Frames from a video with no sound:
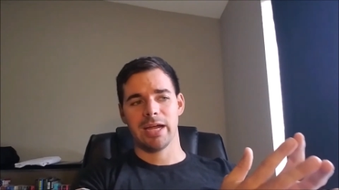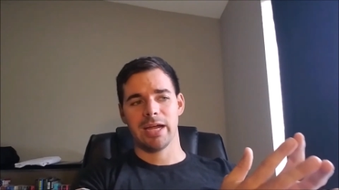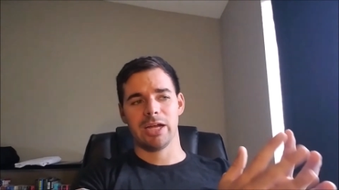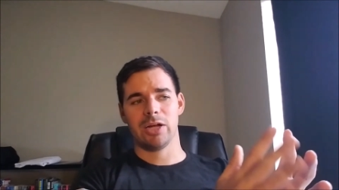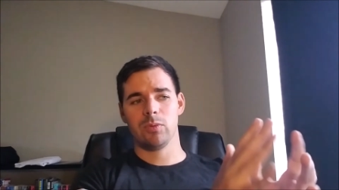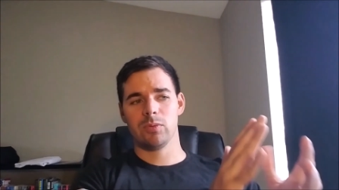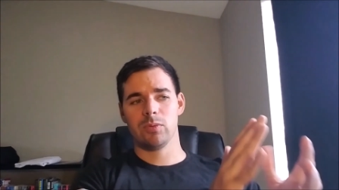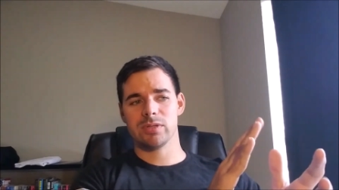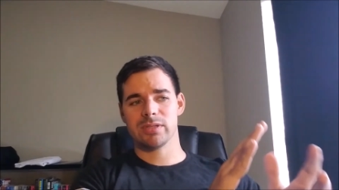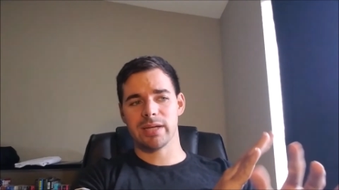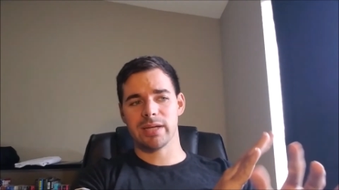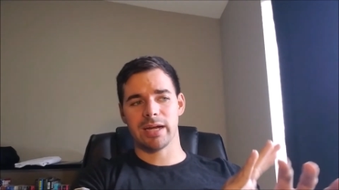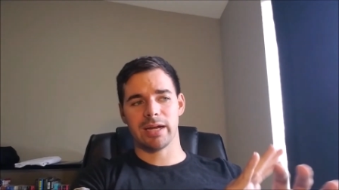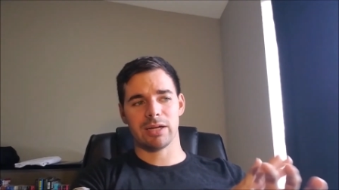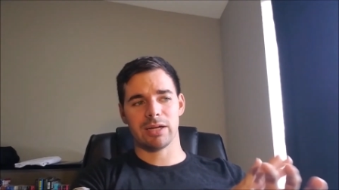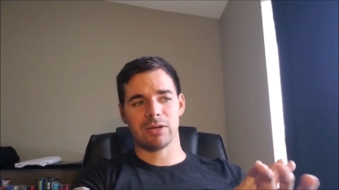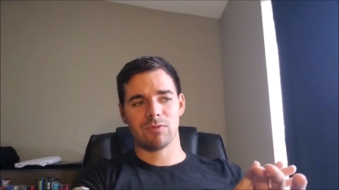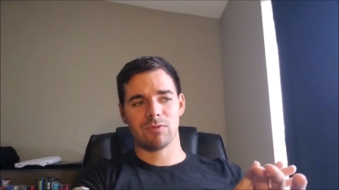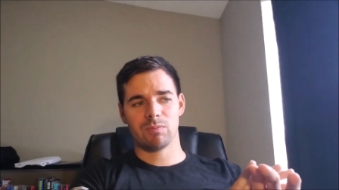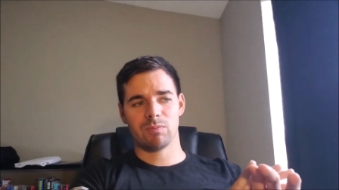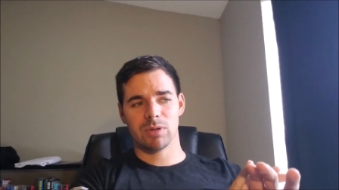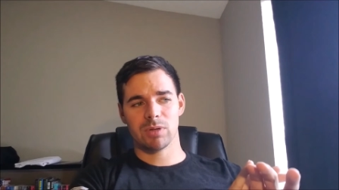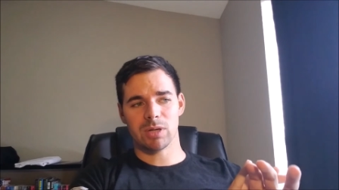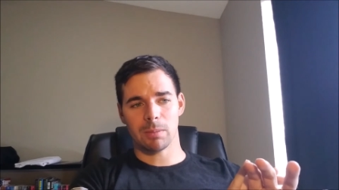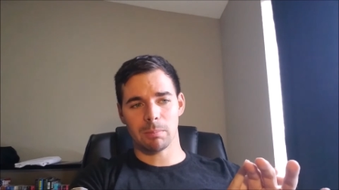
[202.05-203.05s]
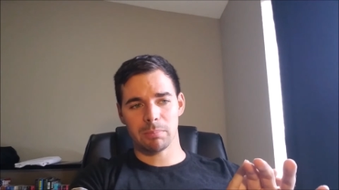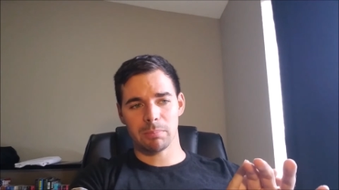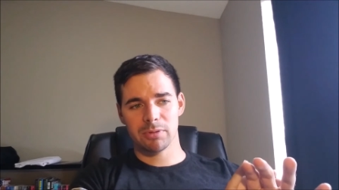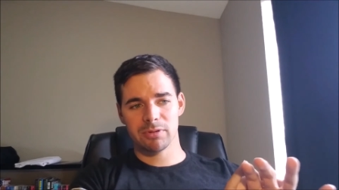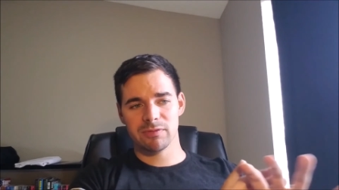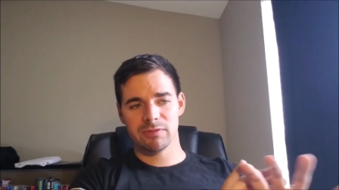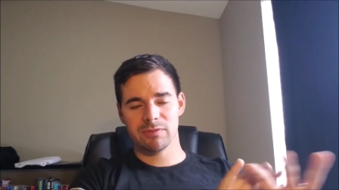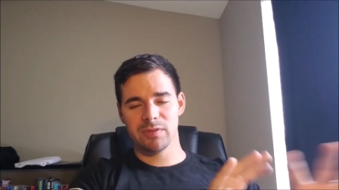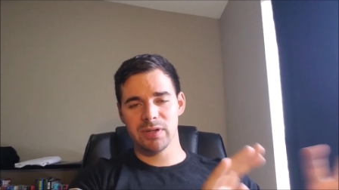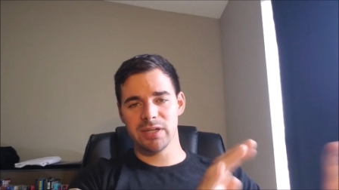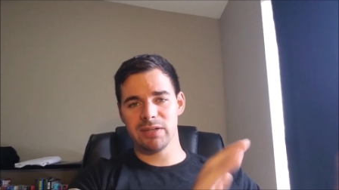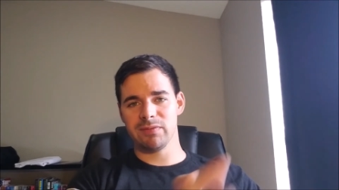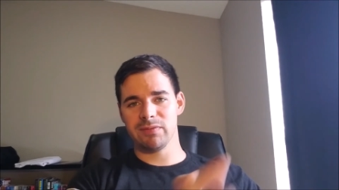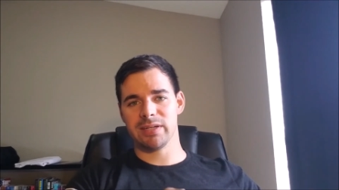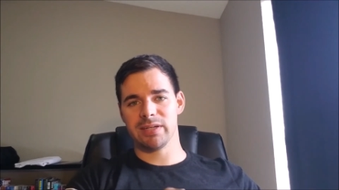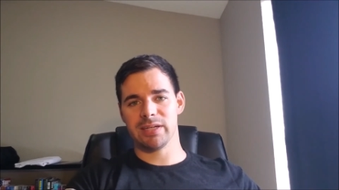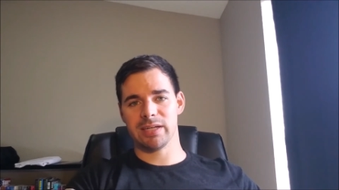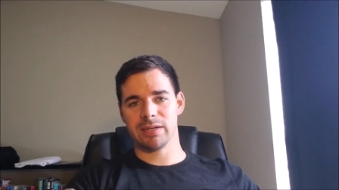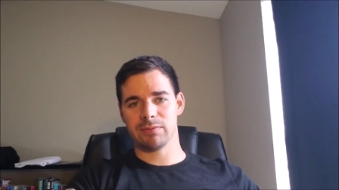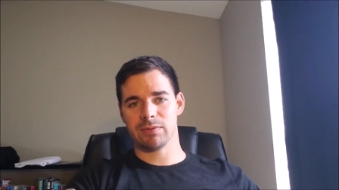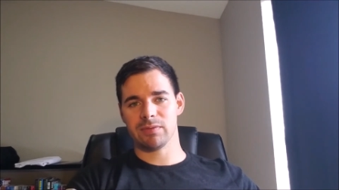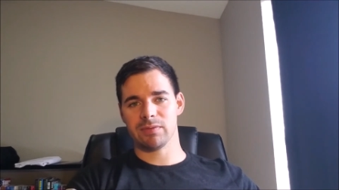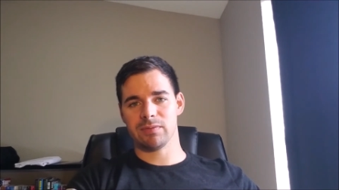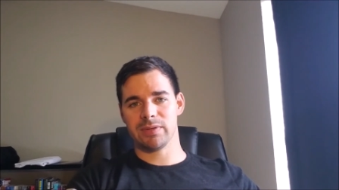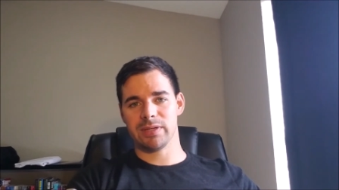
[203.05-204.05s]
it was a completely
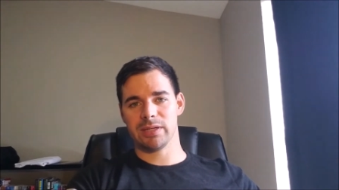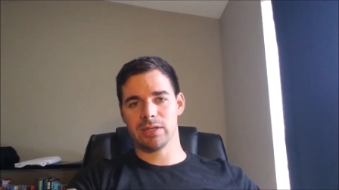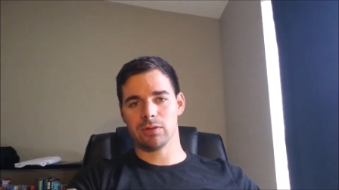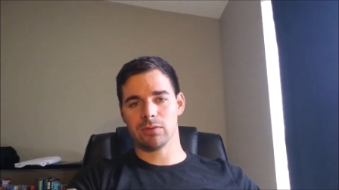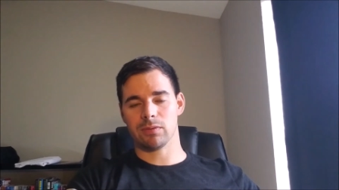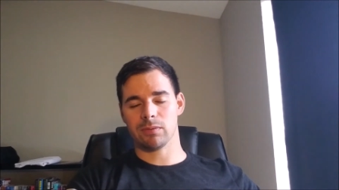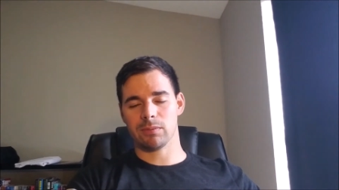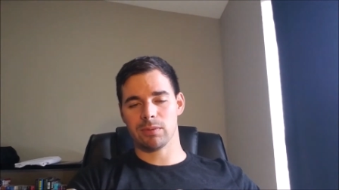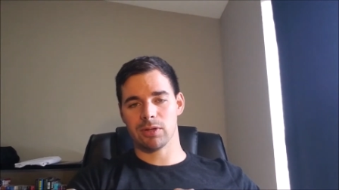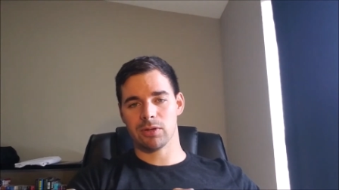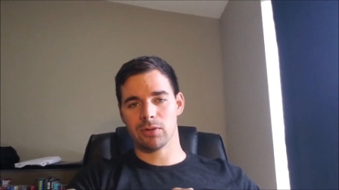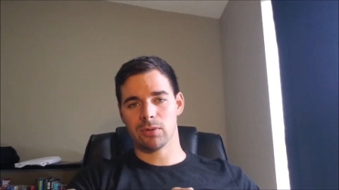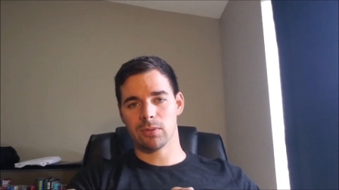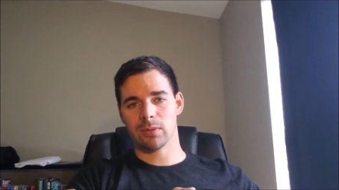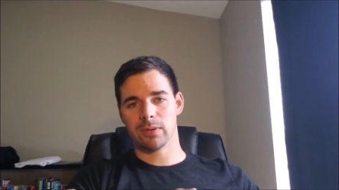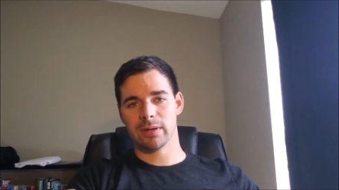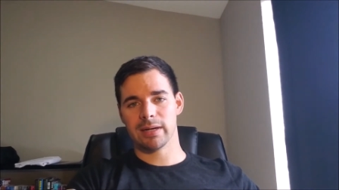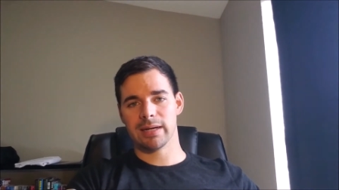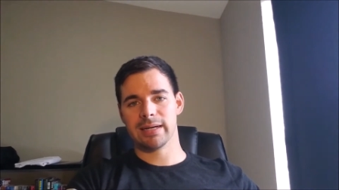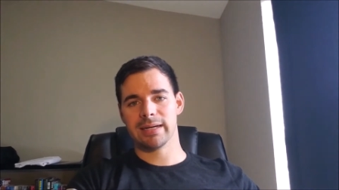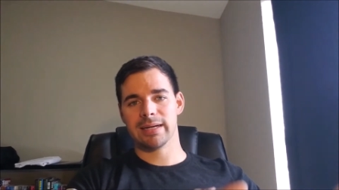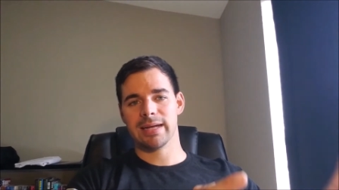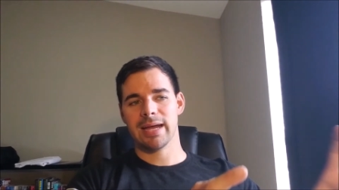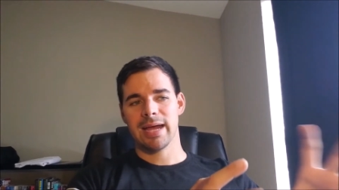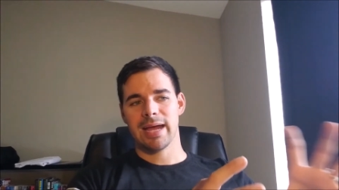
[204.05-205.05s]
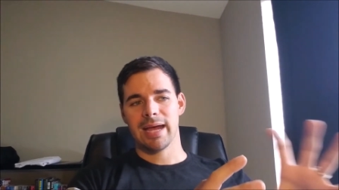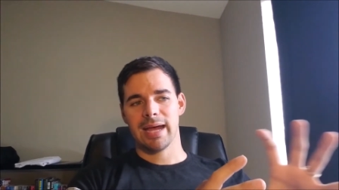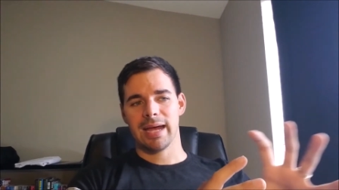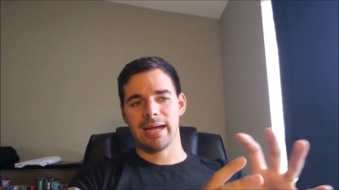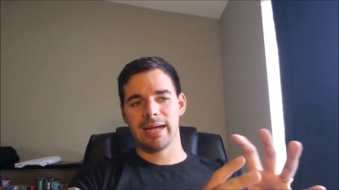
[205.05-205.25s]
different vehicle from the Touareg,